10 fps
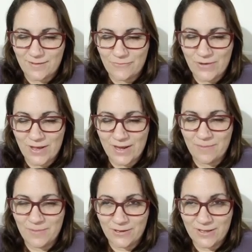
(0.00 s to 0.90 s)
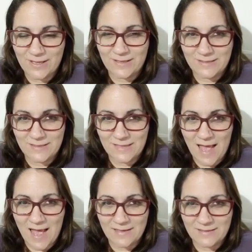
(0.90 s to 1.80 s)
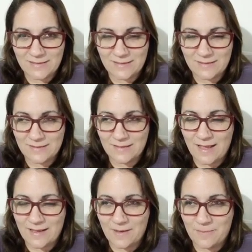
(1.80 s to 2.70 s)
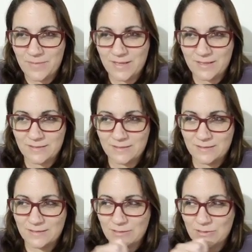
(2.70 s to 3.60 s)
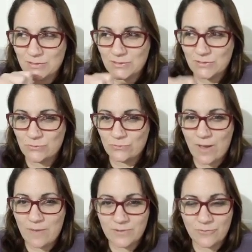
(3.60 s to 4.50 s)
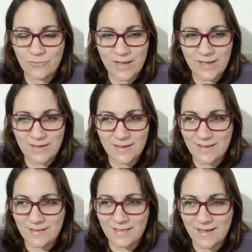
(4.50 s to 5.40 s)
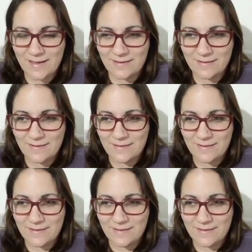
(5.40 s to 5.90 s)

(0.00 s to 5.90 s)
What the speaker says: when I'm looking at his eyes, it's like I'm being swept away and like